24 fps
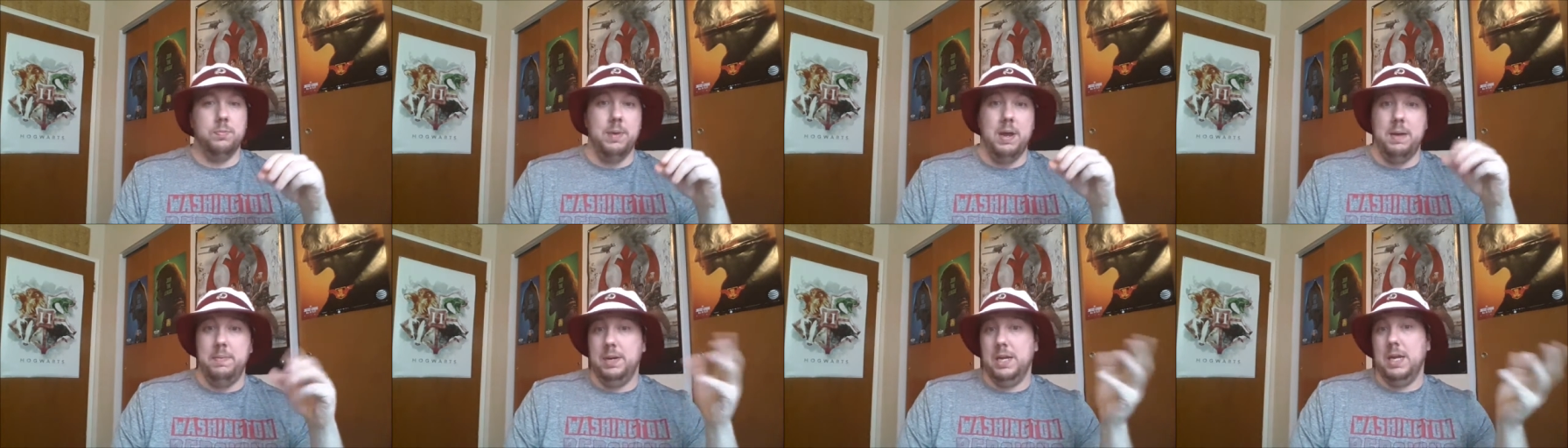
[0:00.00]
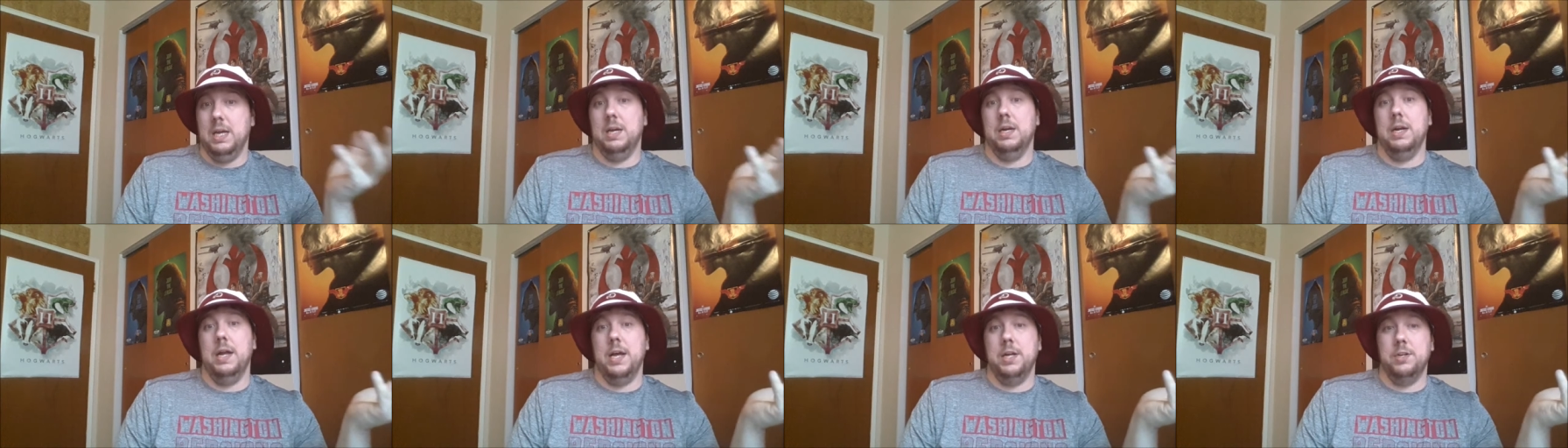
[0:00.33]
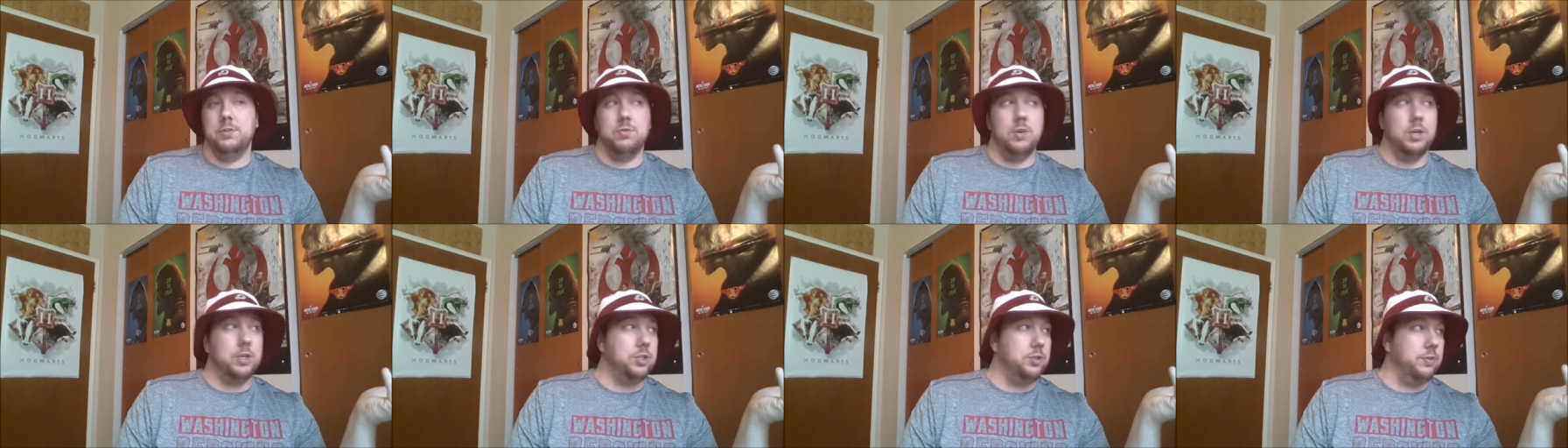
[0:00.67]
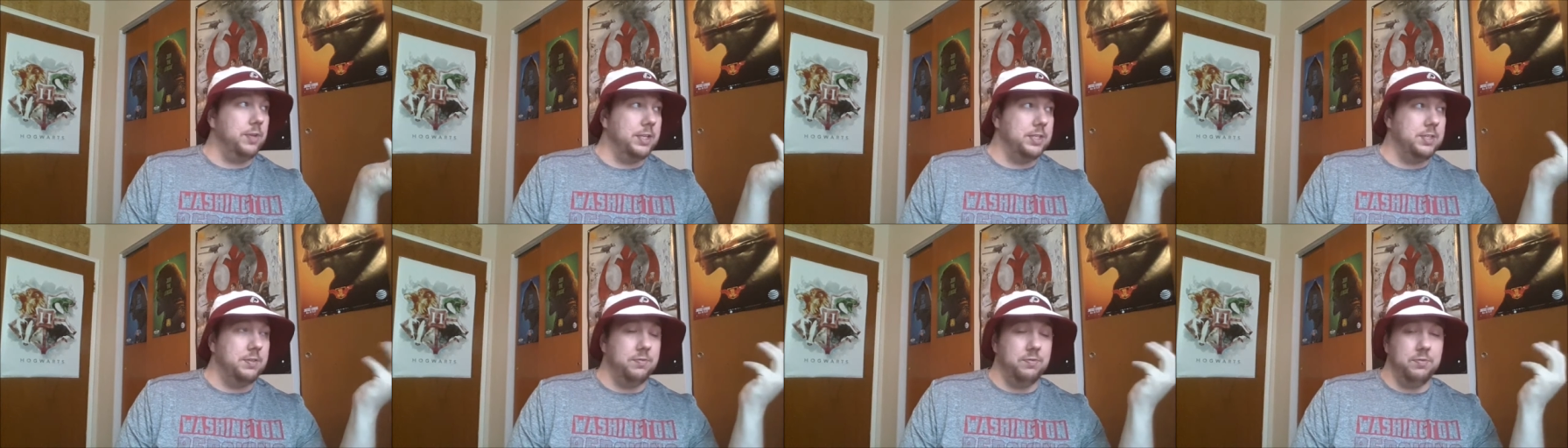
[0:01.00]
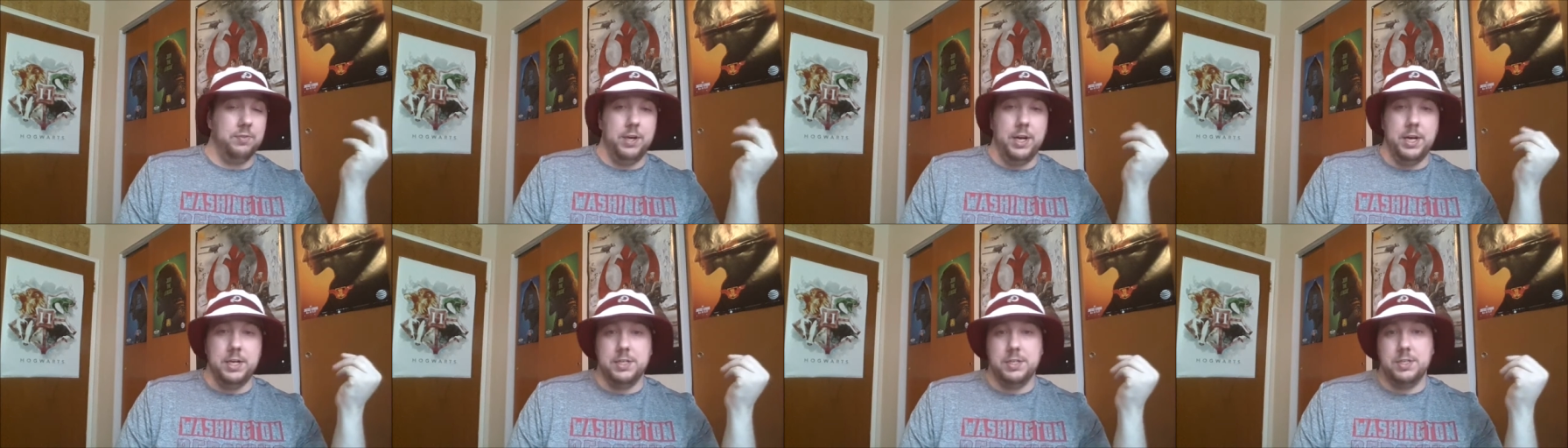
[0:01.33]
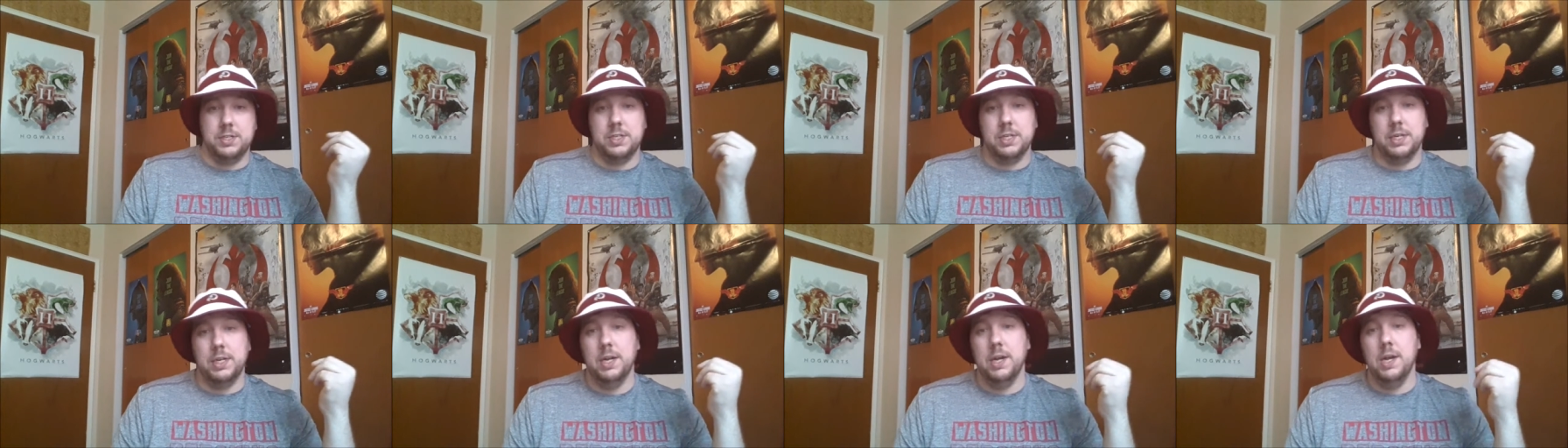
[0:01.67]
to maybe get an edge rusher that's in free
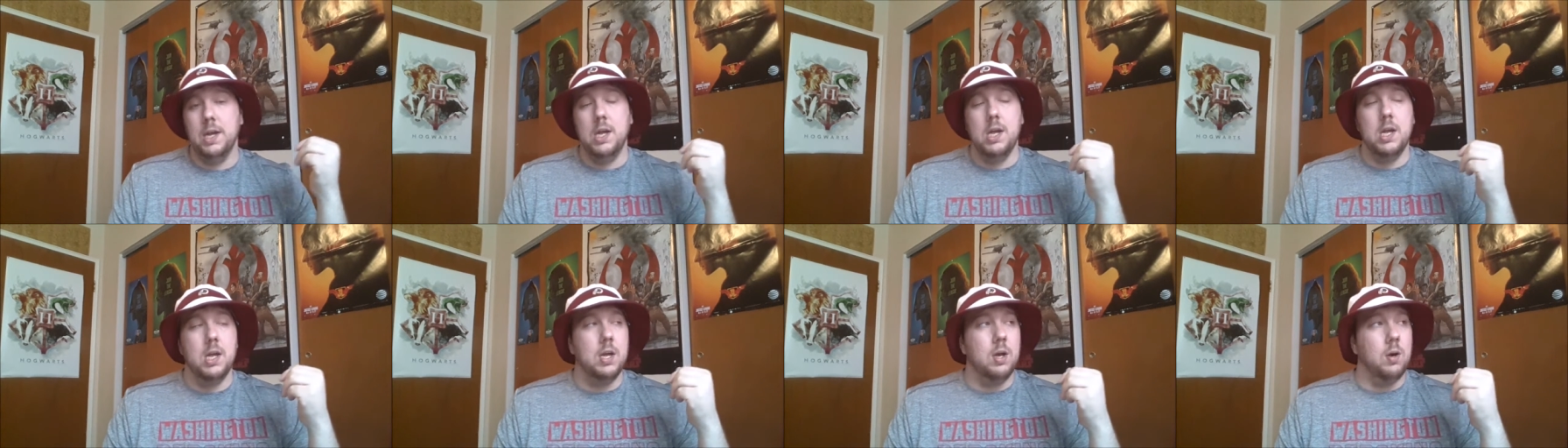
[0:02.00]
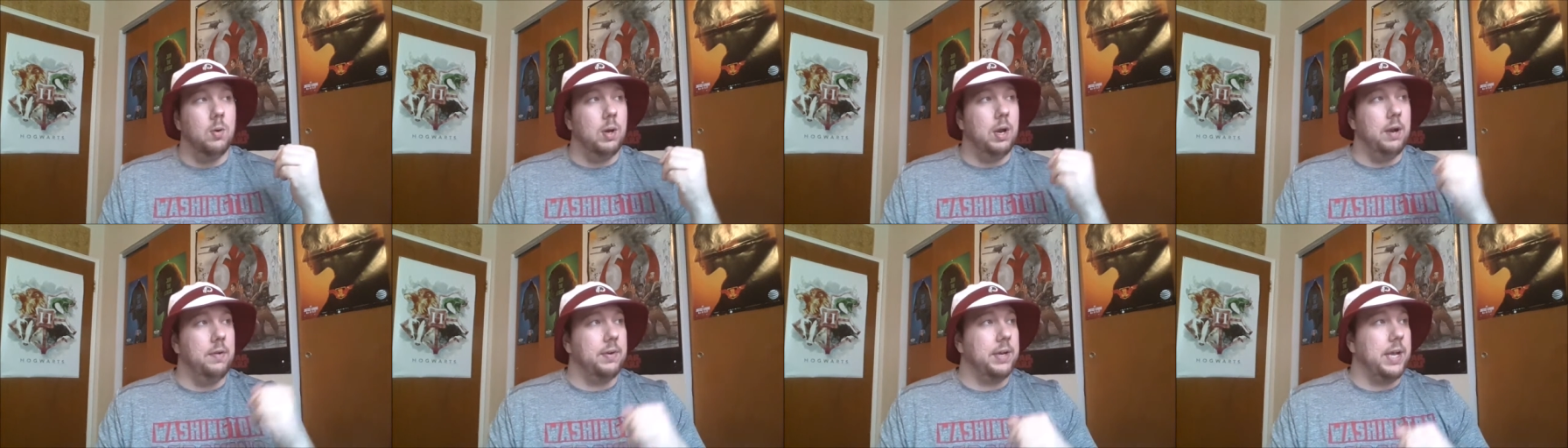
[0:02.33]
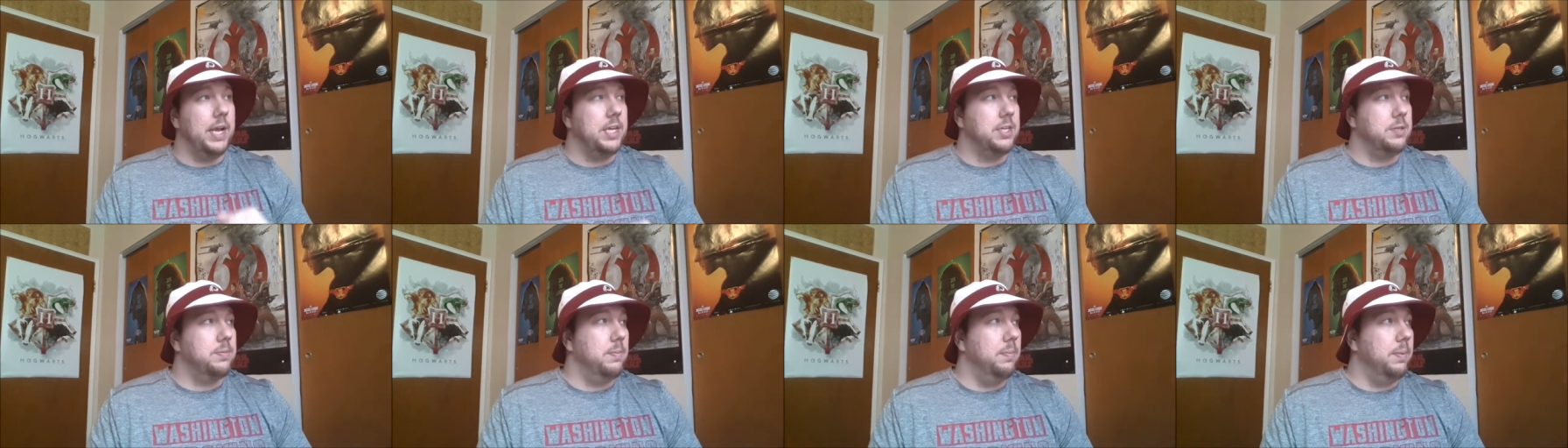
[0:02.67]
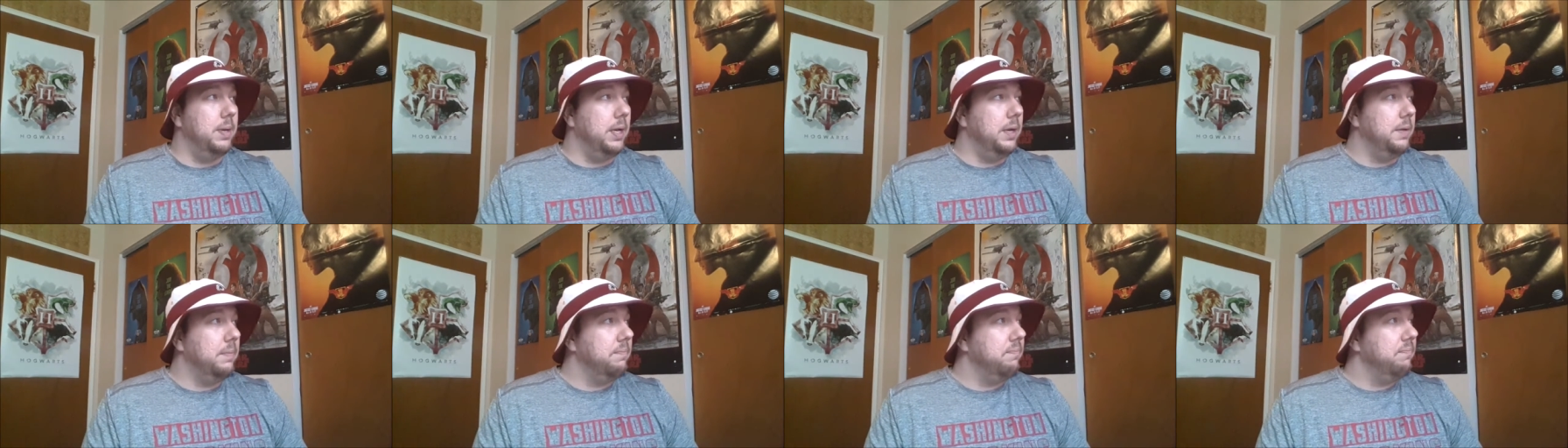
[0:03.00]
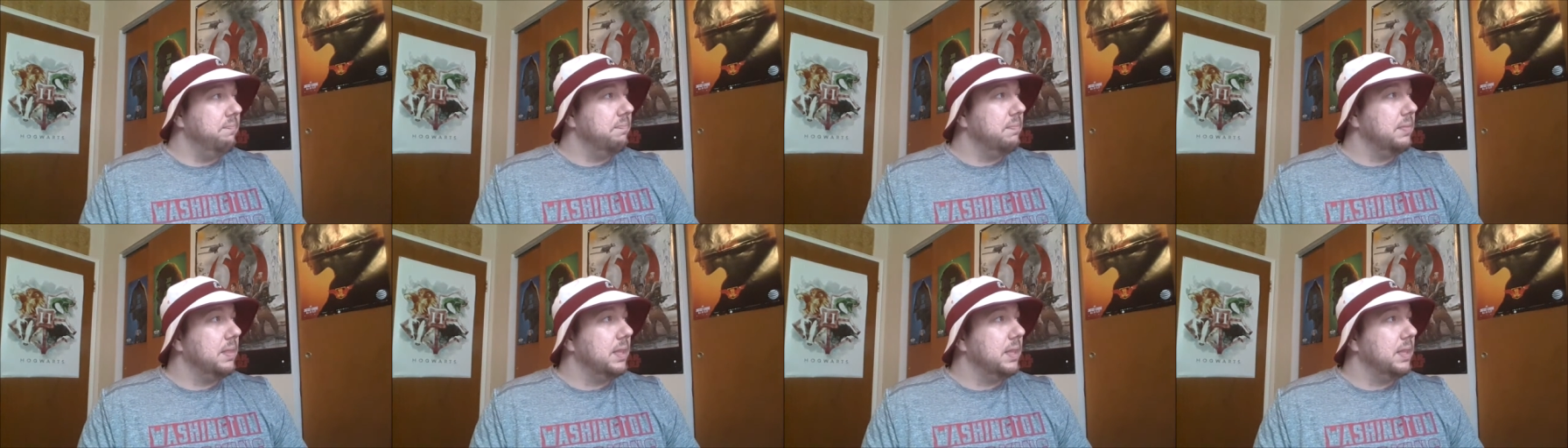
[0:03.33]
agency, whatever case may be.